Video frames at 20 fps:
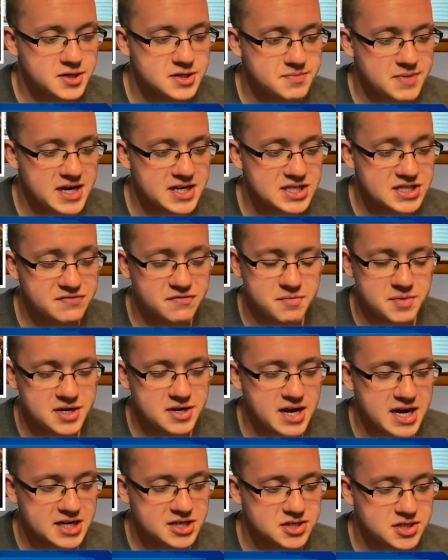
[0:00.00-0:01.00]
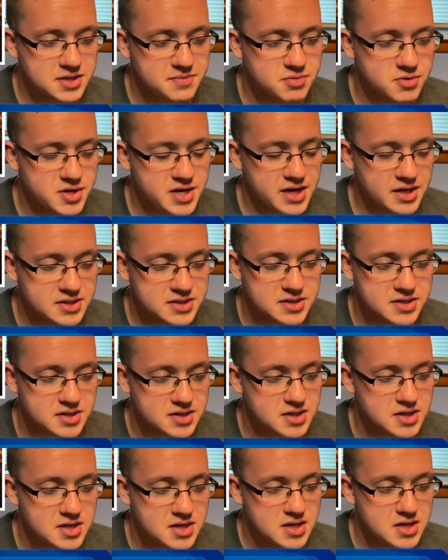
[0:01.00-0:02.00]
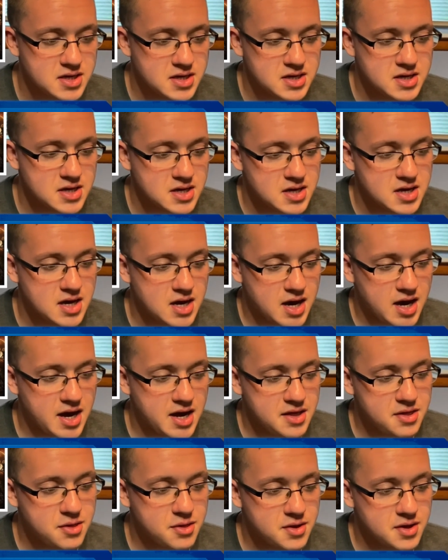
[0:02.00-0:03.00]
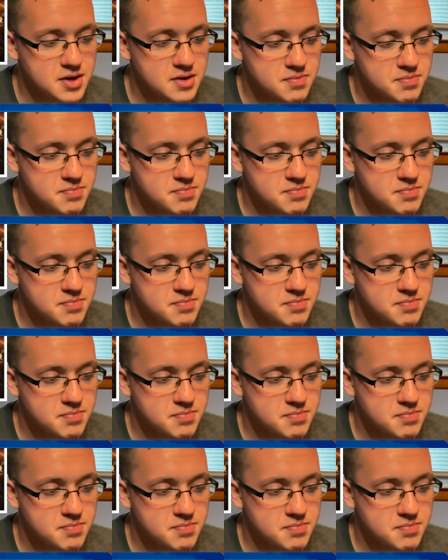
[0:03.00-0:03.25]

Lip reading: matches for me to actually predict. I think...